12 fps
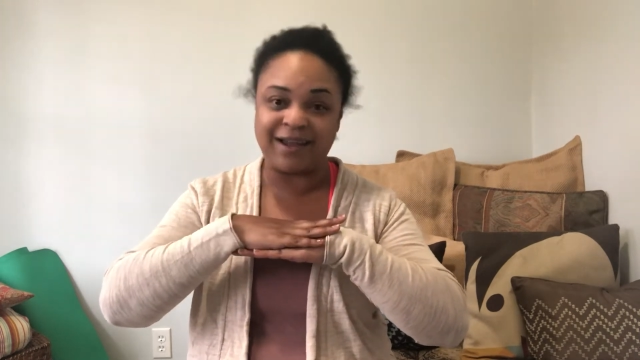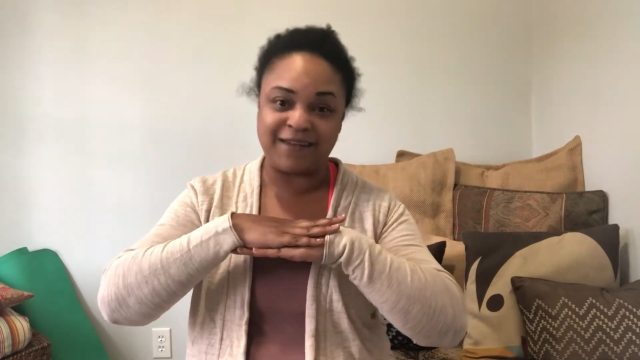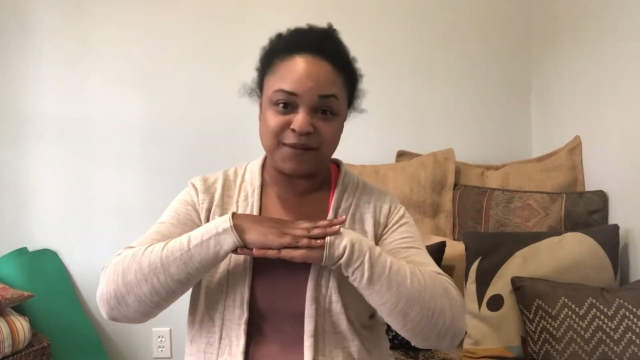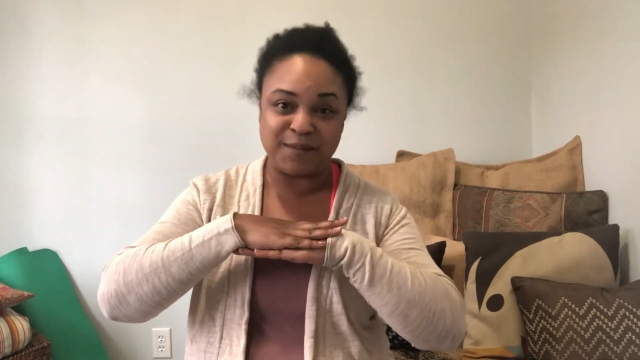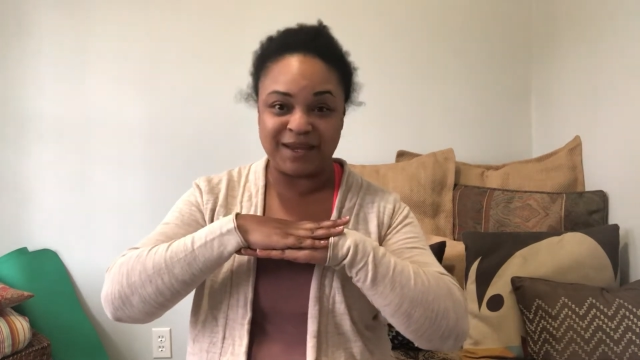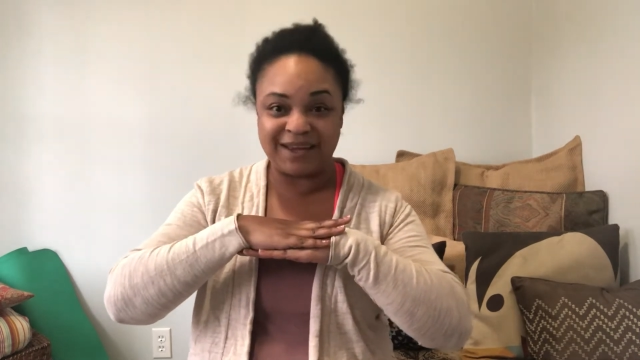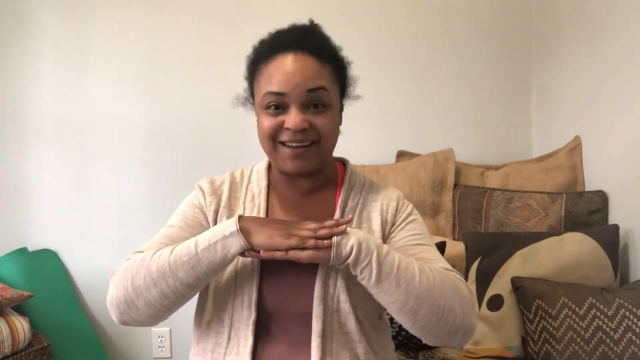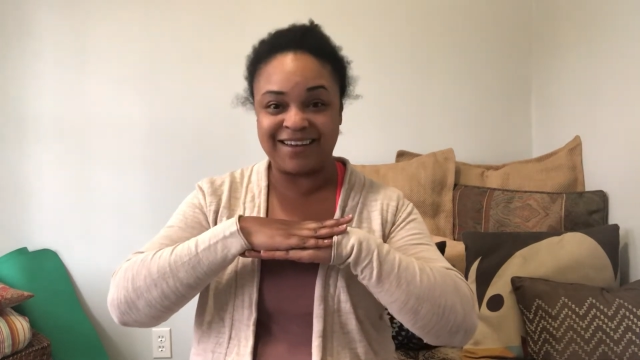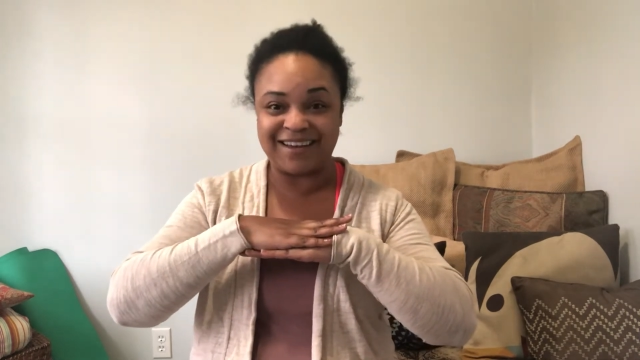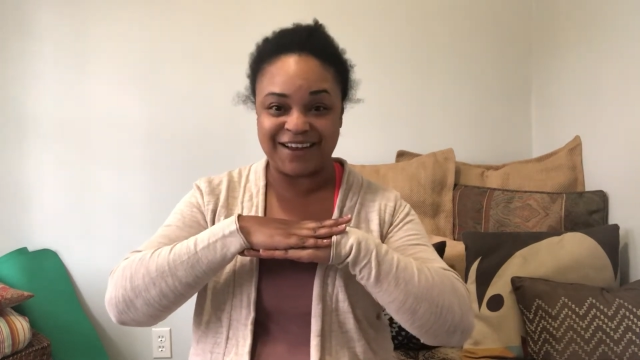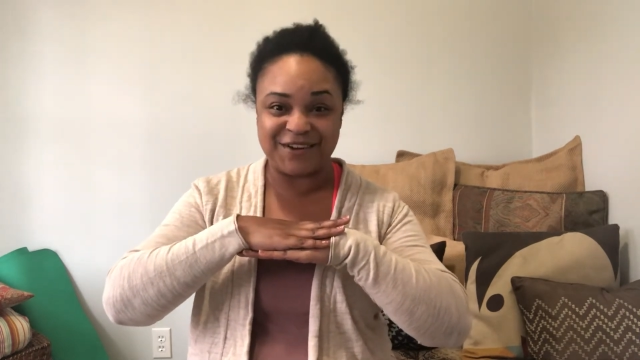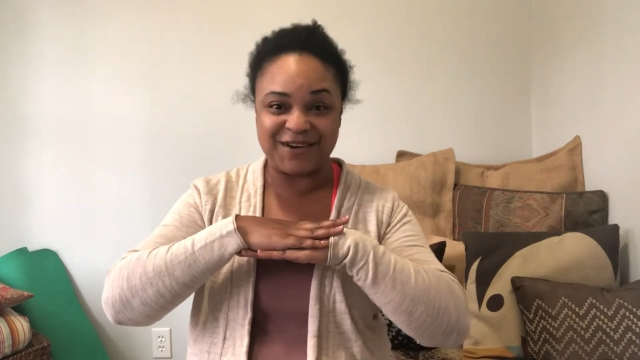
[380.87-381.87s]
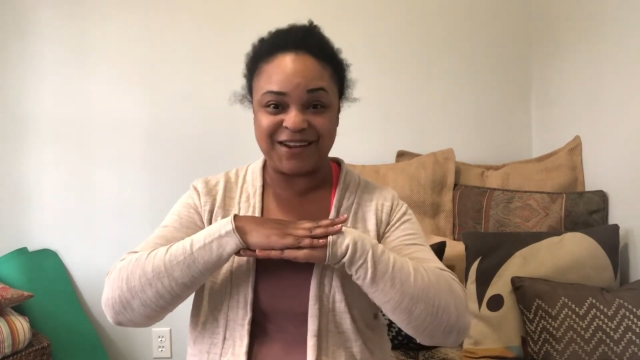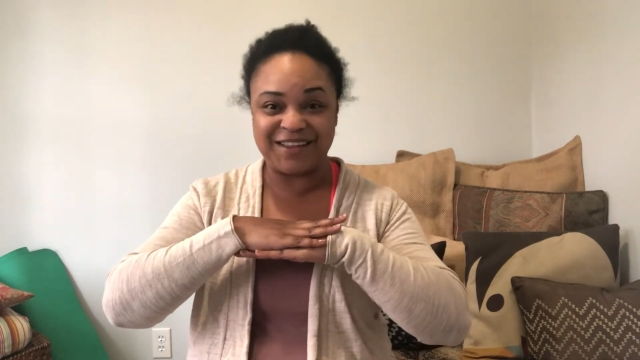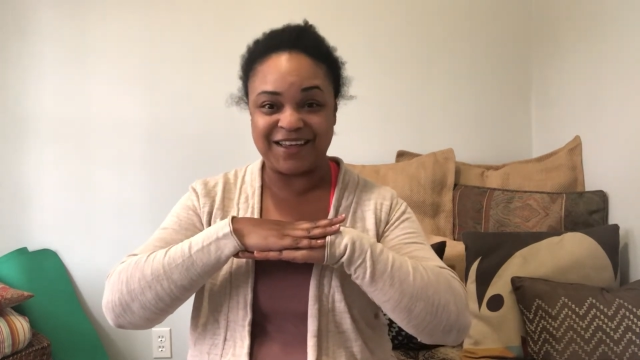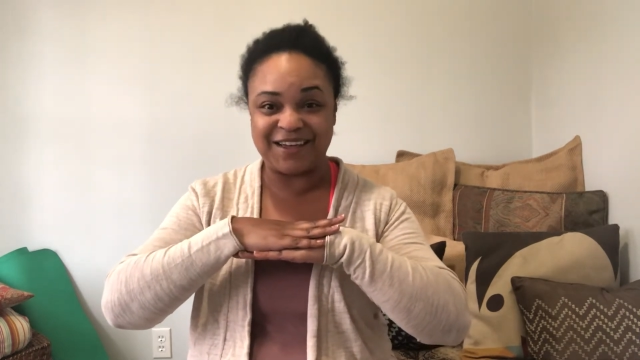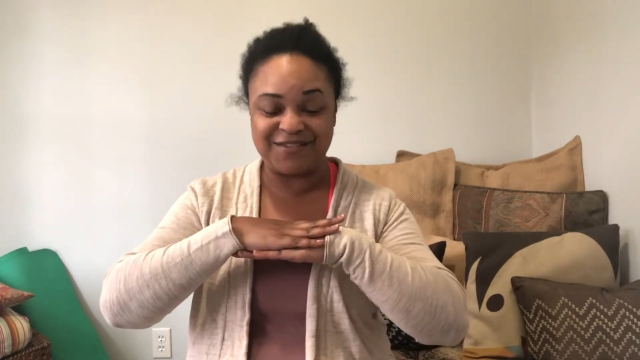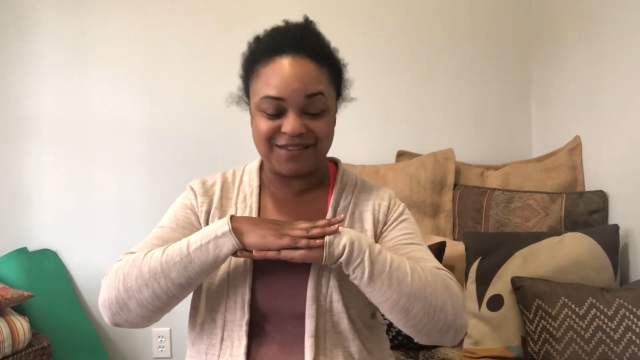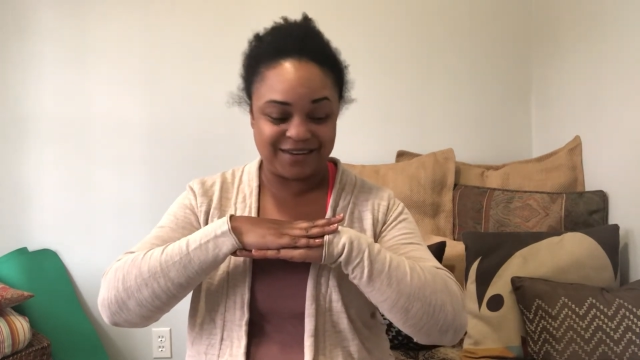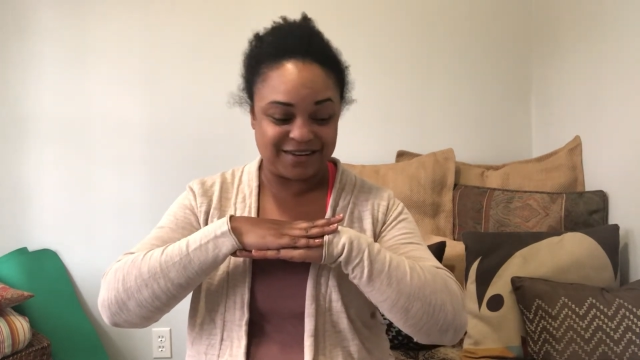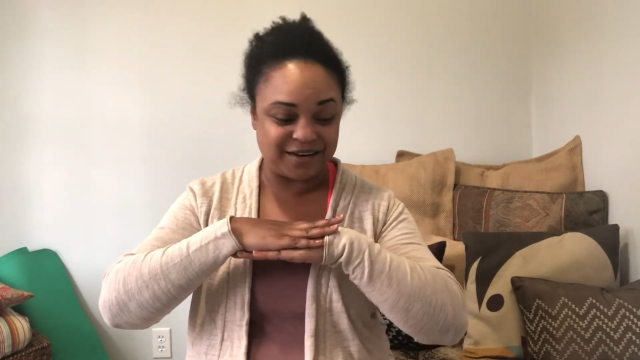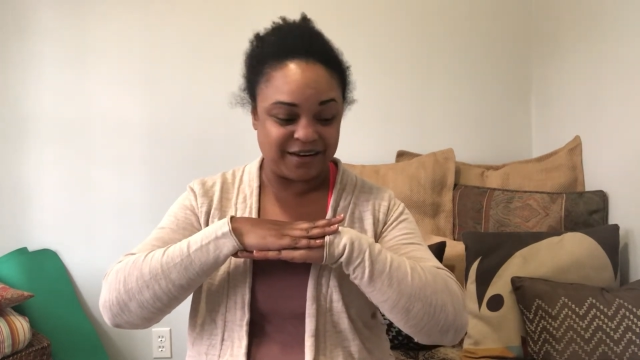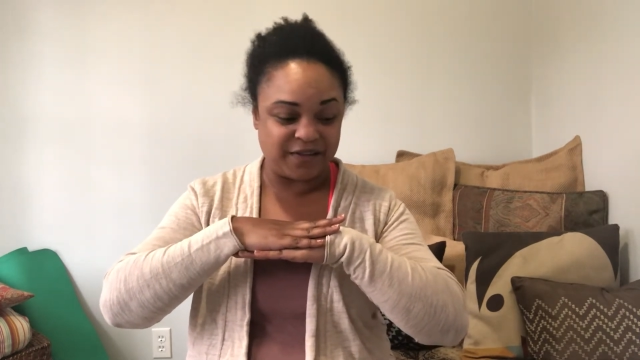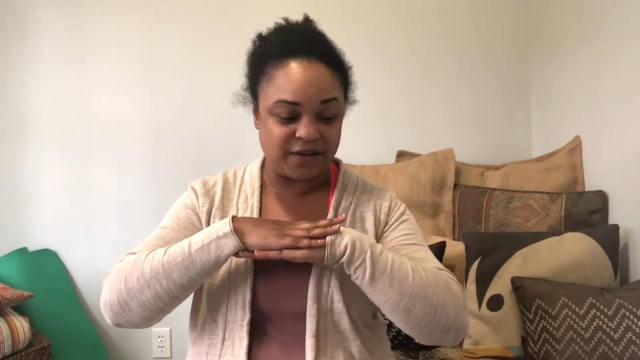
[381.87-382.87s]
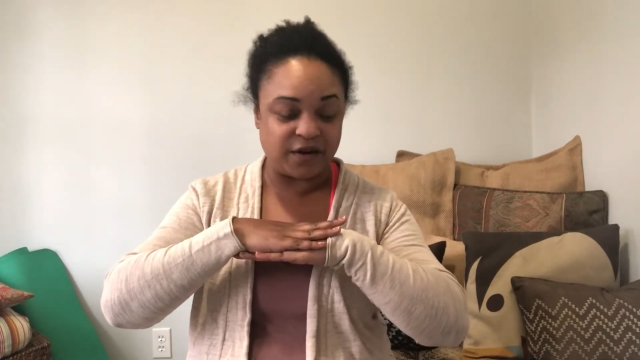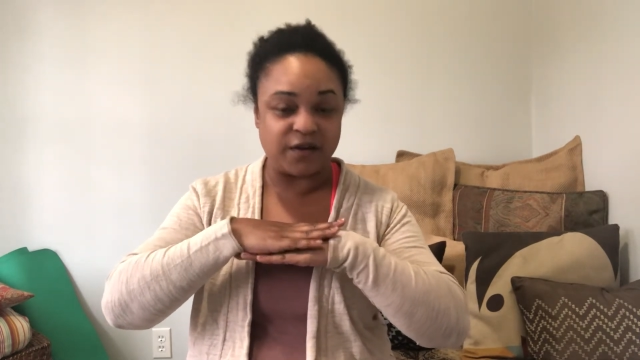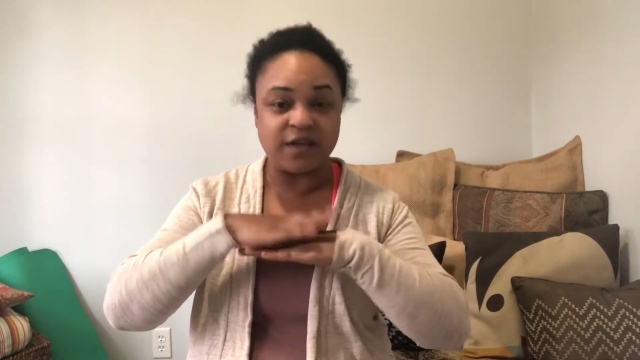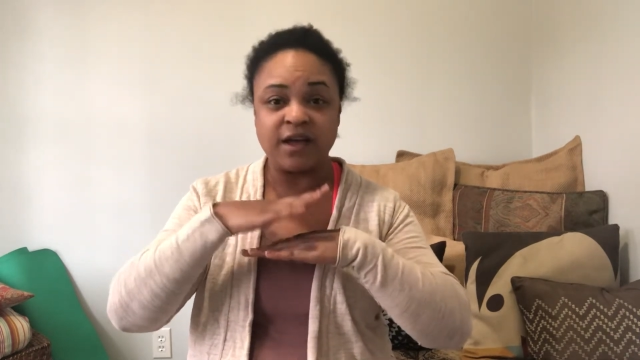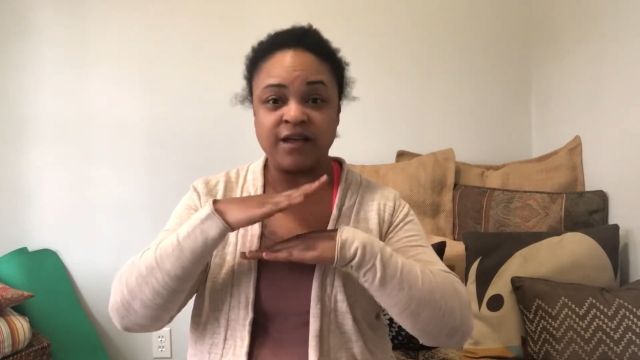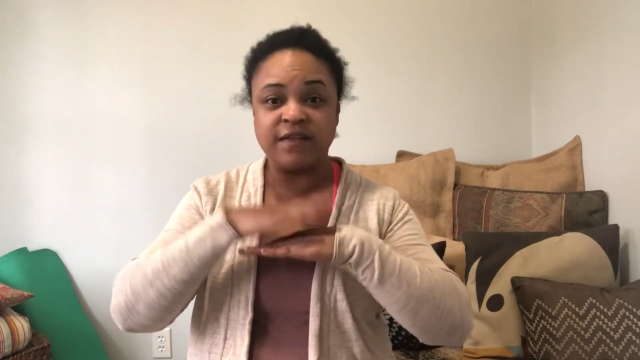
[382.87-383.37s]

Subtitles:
In the beginning, God created the heavens and the earth.